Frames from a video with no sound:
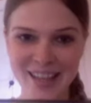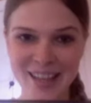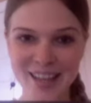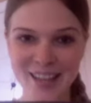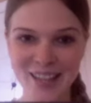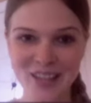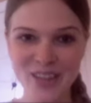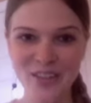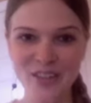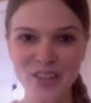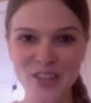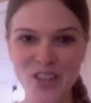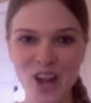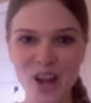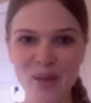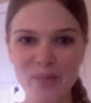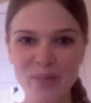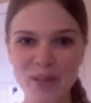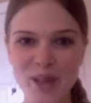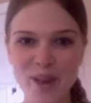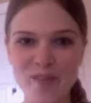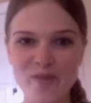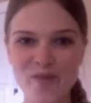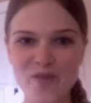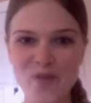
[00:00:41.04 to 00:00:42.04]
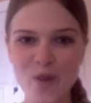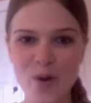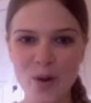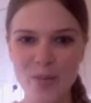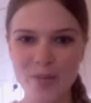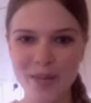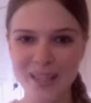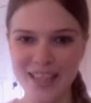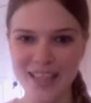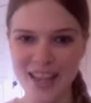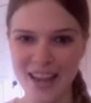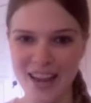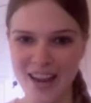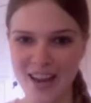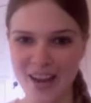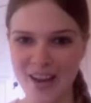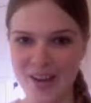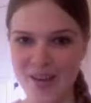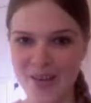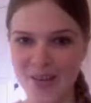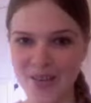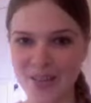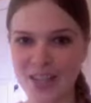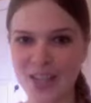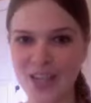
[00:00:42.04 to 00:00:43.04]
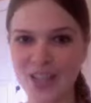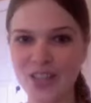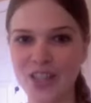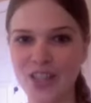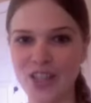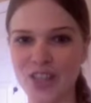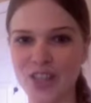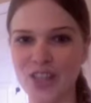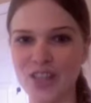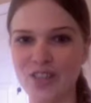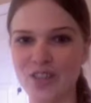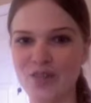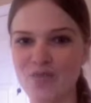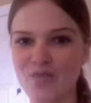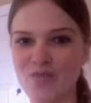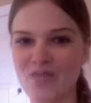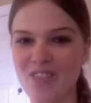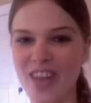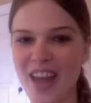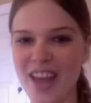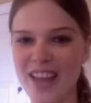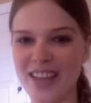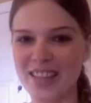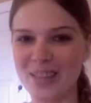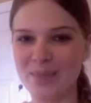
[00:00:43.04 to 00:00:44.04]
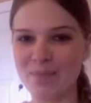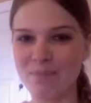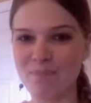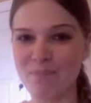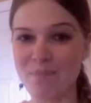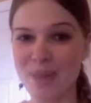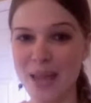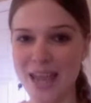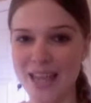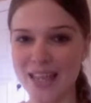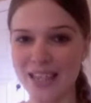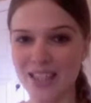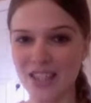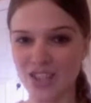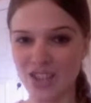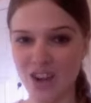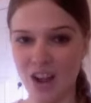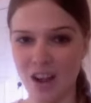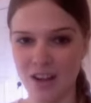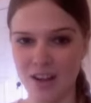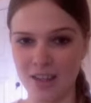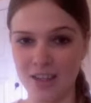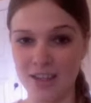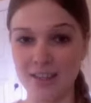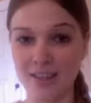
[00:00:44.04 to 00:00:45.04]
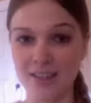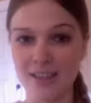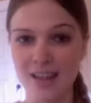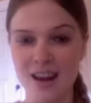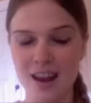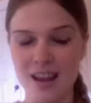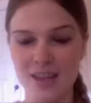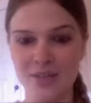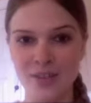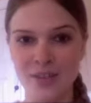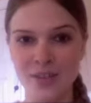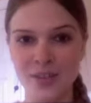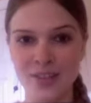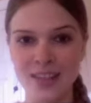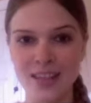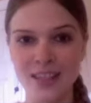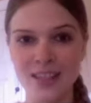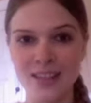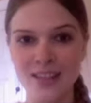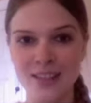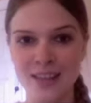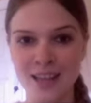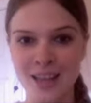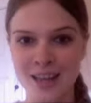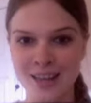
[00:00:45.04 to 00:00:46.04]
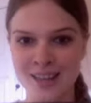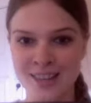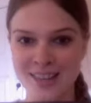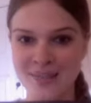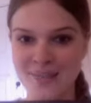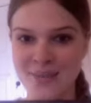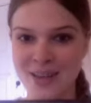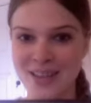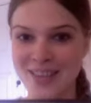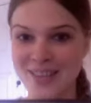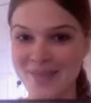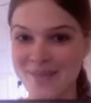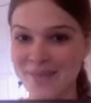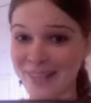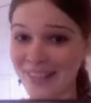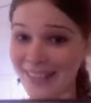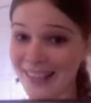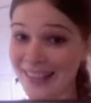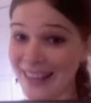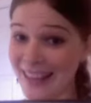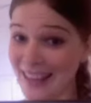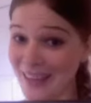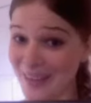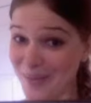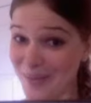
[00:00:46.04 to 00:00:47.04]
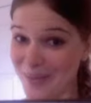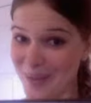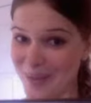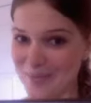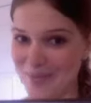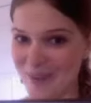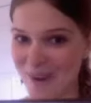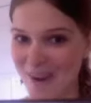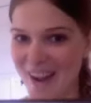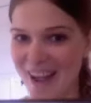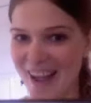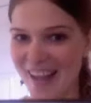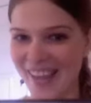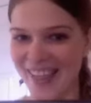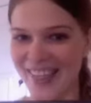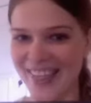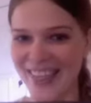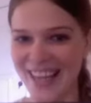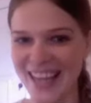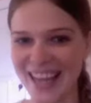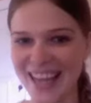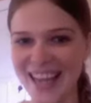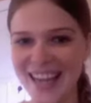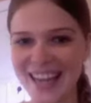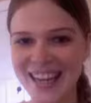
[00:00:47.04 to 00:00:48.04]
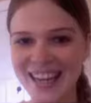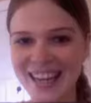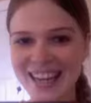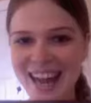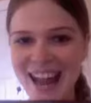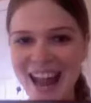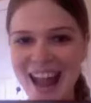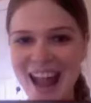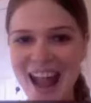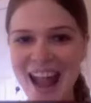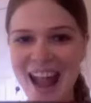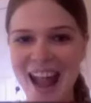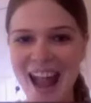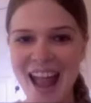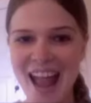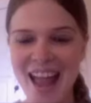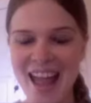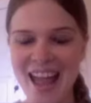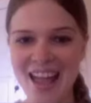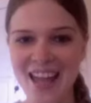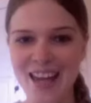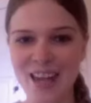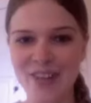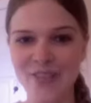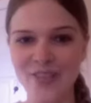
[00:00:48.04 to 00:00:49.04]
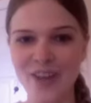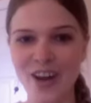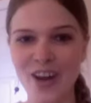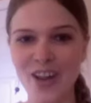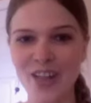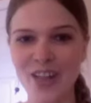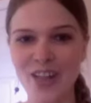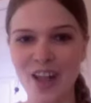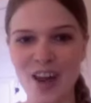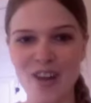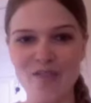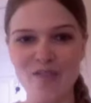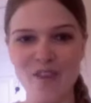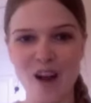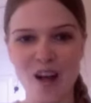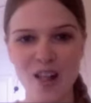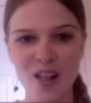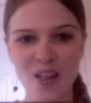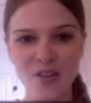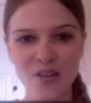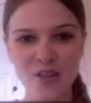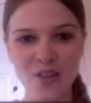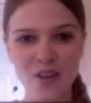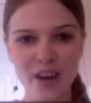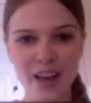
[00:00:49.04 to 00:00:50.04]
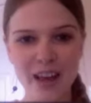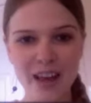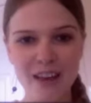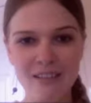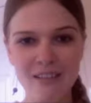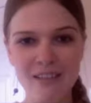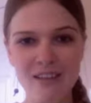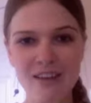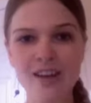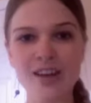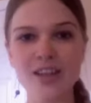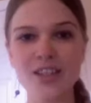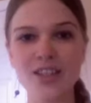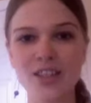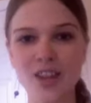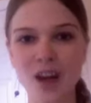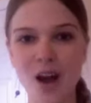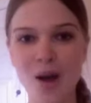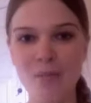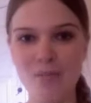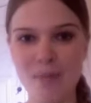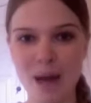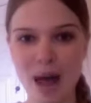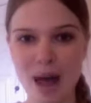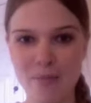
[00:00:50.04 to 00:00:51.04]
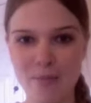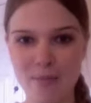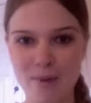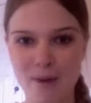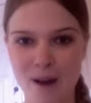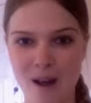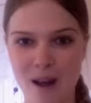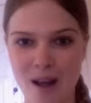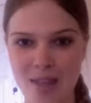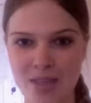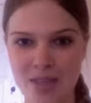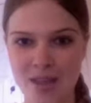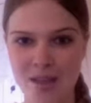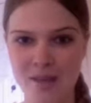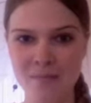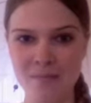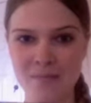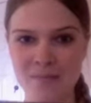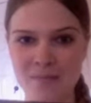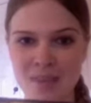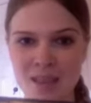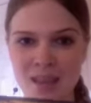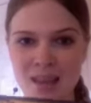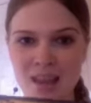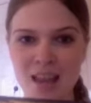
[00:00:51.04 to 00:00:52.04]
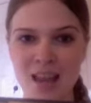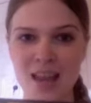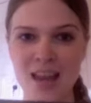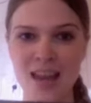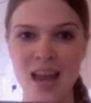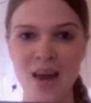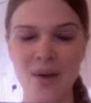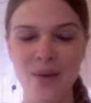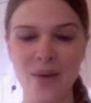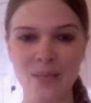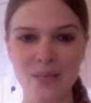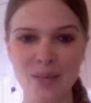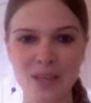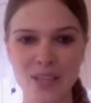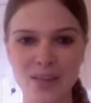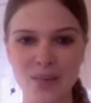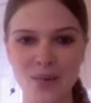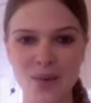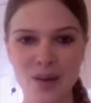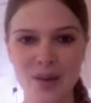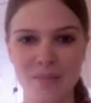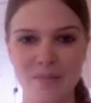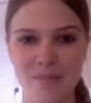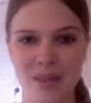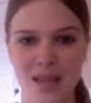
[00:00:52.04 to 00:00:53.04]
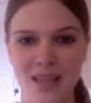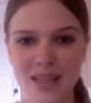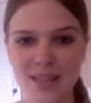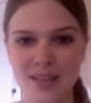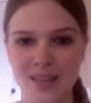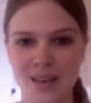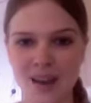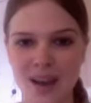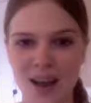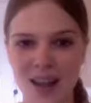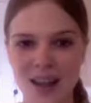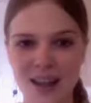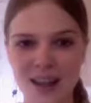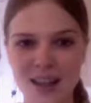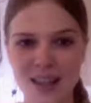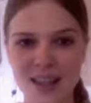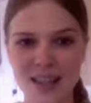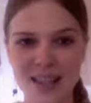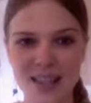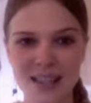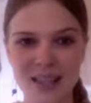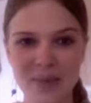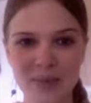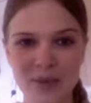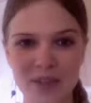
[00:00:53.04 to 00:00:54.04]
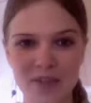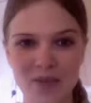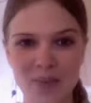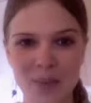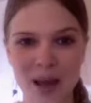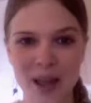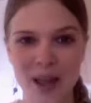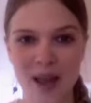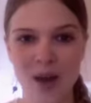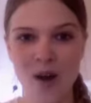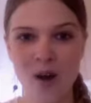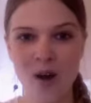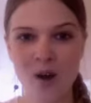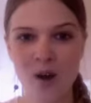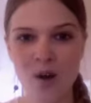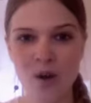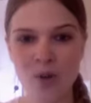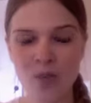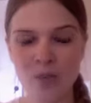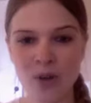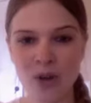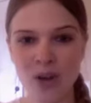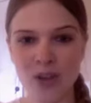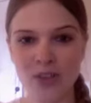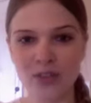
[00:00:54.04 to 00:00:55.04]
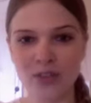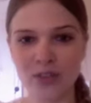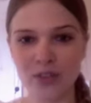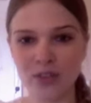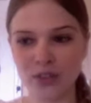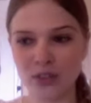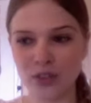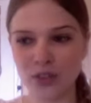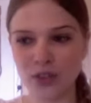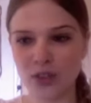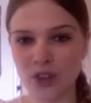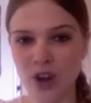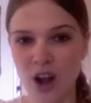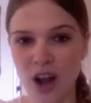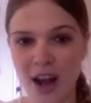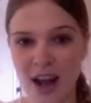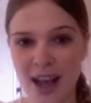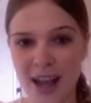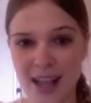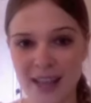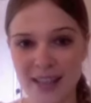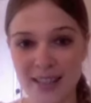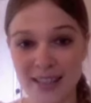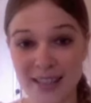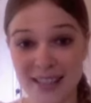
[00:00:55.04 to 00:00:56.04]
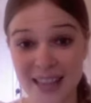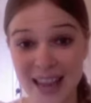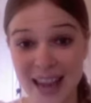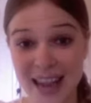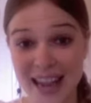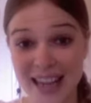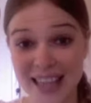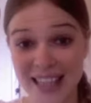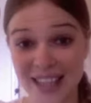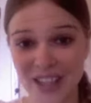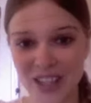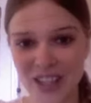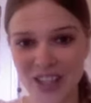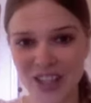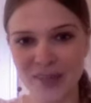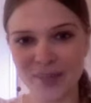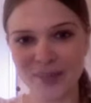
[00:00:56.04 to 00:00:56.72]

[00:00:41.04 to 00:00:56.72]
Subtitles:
So I've chopped up 4 potatoes, just in nice big chunks, and I've used the skin to make them a little bit more healthy. And I've got a lot of olive oil, salt and pepper on them. And now I'm just going to mix on some of my home dried sage.